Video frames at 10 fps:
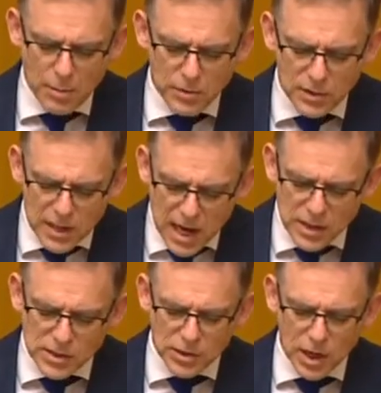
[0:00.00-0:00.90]
But the
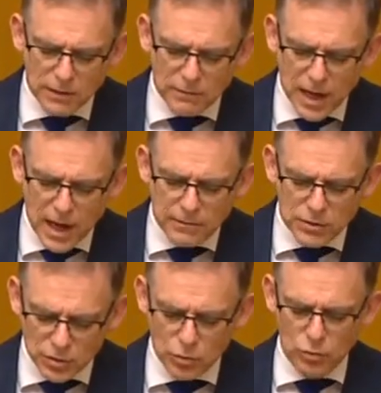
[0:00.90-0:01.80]
downside of
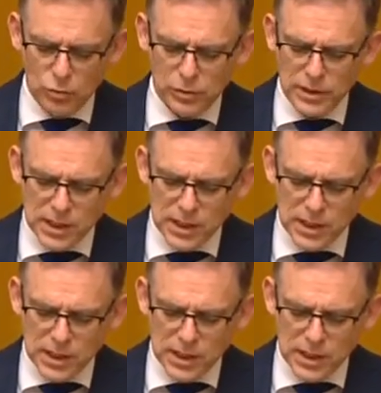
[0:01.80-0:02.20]
that tool